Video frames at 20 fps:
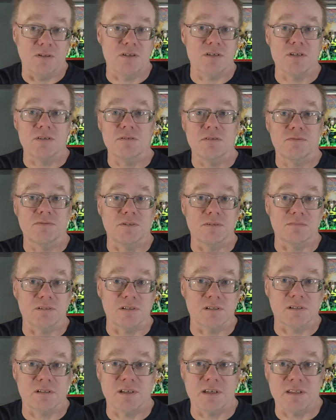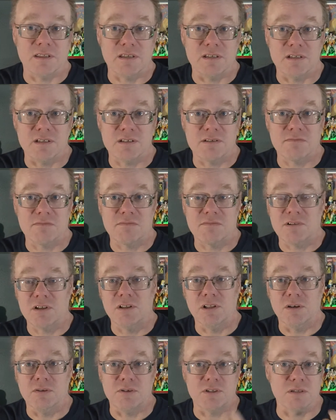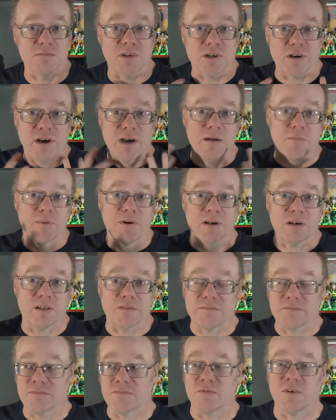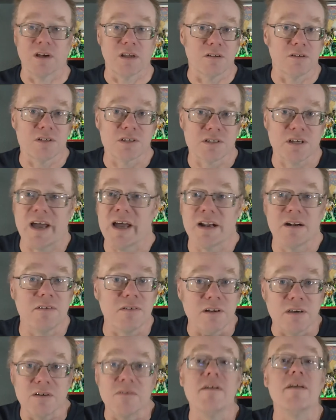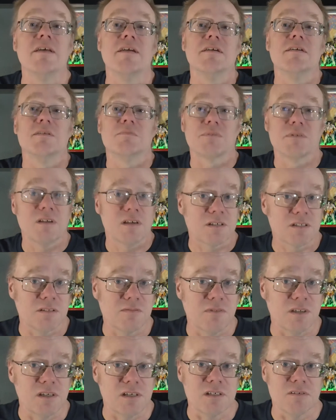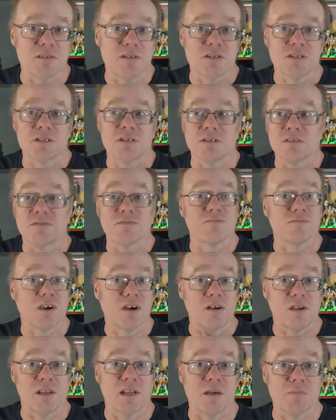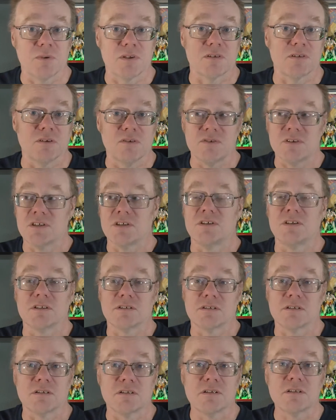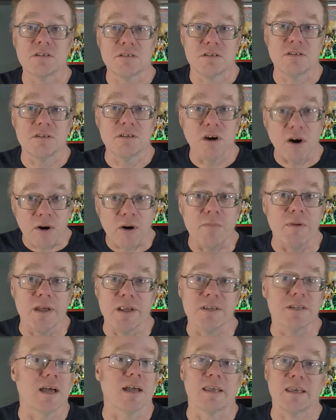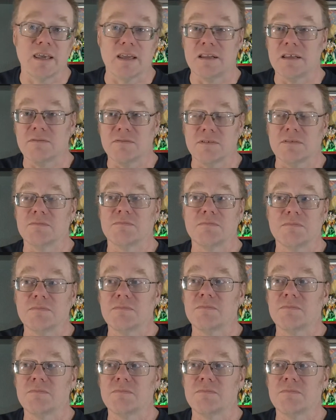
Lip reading: These uniforms look like they just glued some crap on a regular show. I don't know. Production value in the show for all 8 episodes is just garbage. I can't even.